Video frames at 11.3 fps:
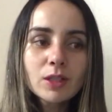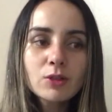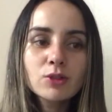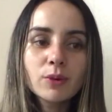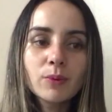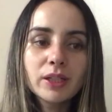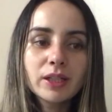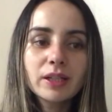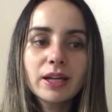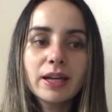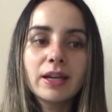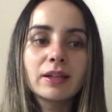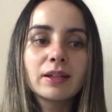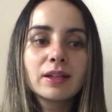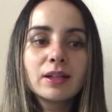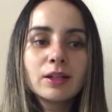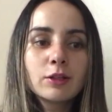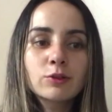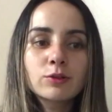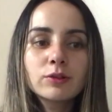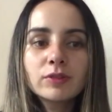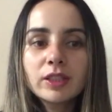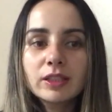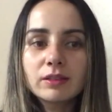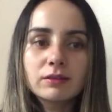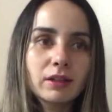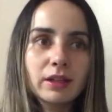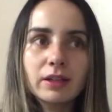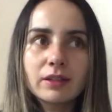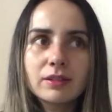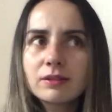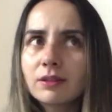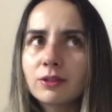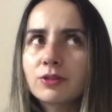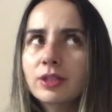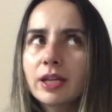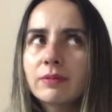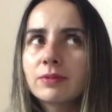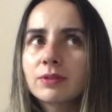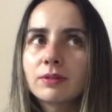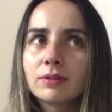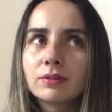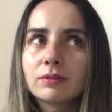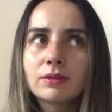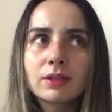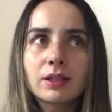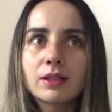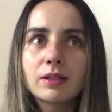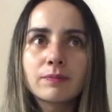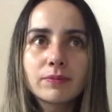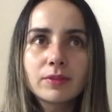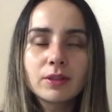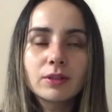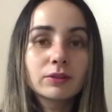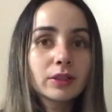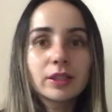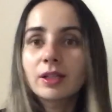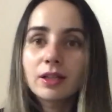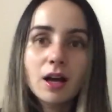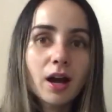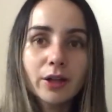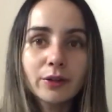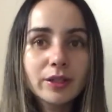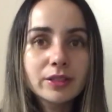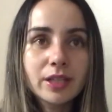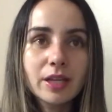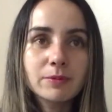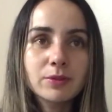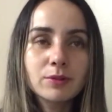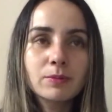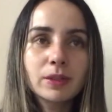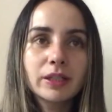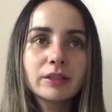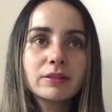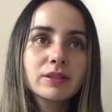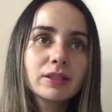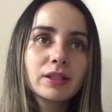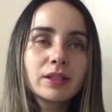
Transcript: So I want to get a sort of like I guess a luxury camisole, or like a higher end camisole brand,